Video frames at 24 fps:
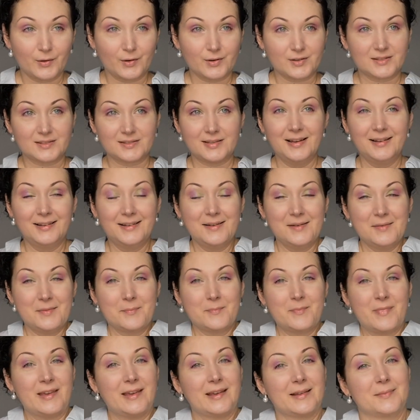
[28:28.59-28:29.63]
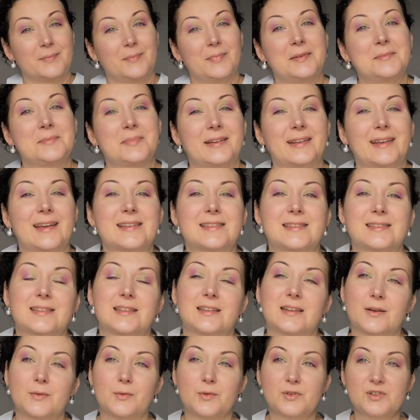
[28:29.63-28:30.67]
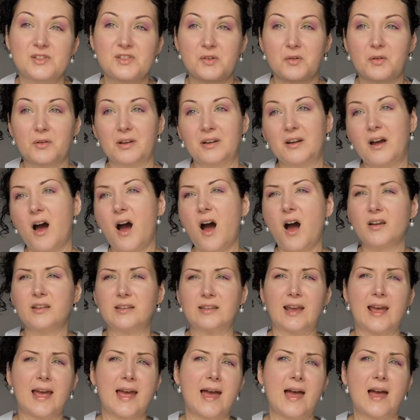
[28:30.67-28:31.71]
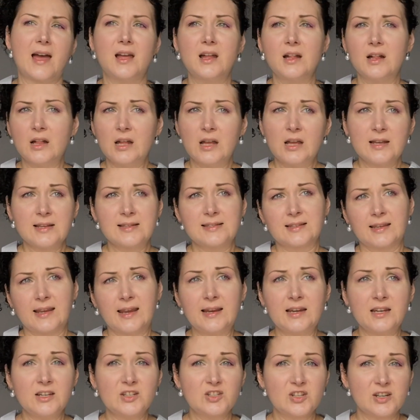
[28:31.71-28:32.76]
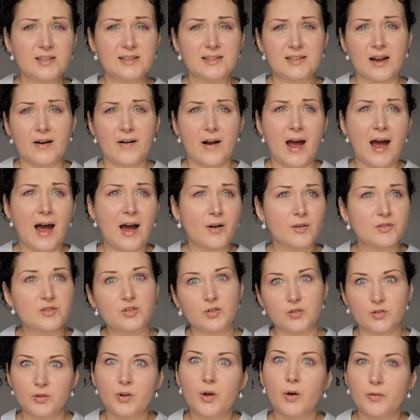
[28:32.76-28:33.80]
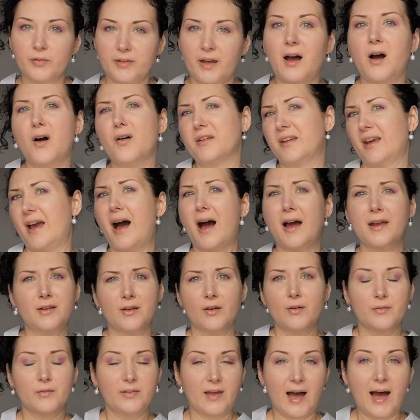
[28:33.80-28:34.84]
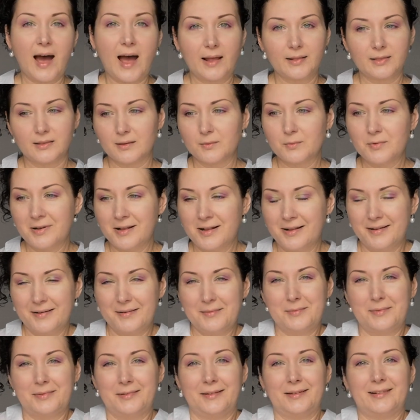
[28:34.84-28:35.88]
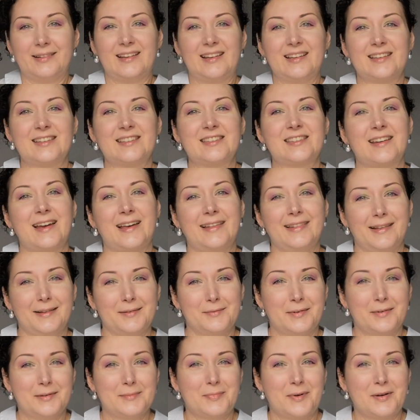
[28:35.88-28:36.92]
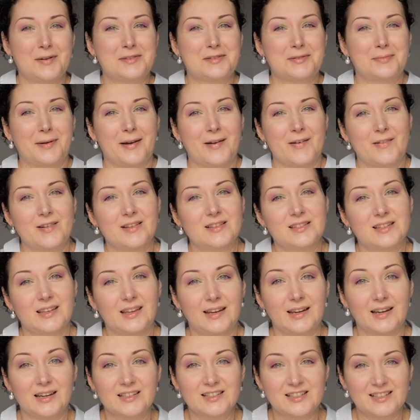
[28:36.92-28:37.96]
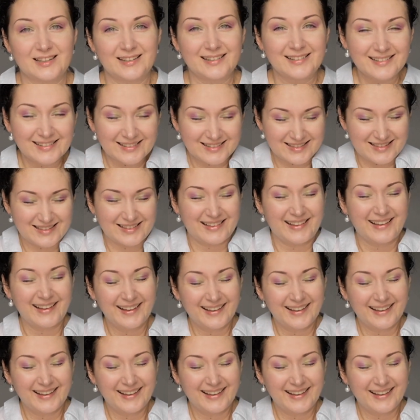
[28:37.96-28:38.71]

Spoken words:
Because me and Pippa yesterday were talking, oh yeah, skinny jeans are out, you know that? Oh yeah, I know that. And then we looked at each other and we're both wearing skinny jeans.